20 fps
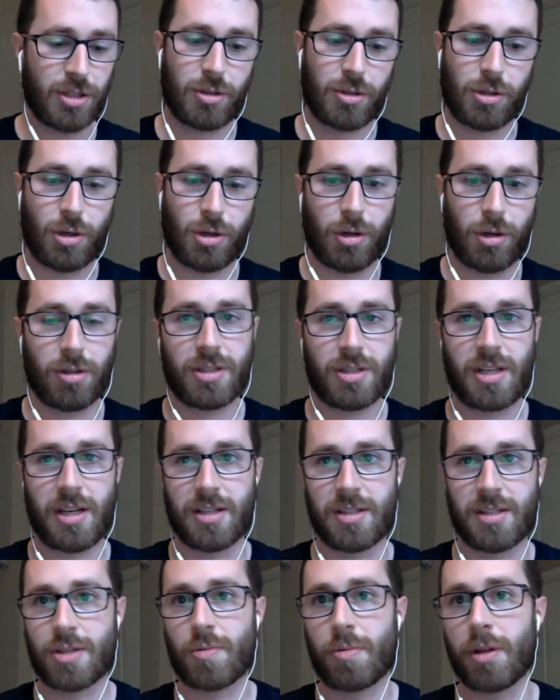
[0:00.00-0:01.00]
your
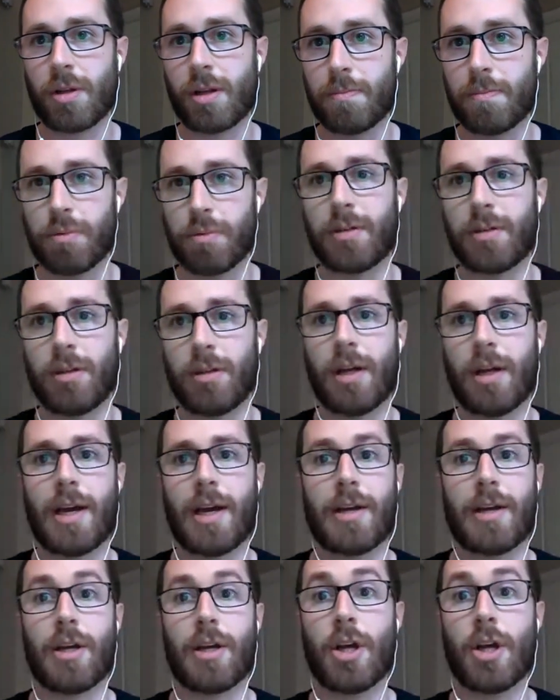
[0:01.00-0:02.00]
CSS really brittle
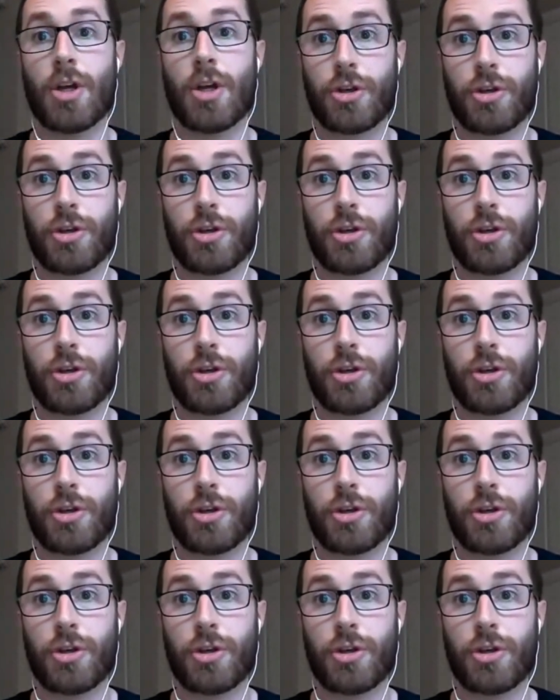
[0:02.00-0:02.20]
and